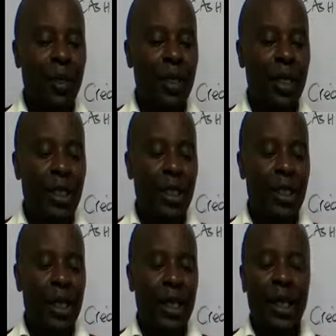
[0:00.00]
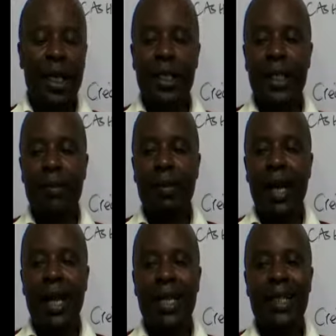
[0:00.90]
Yes, and I can see
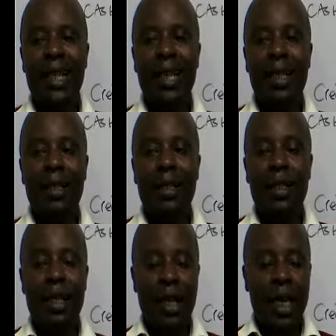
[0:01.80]
my sales.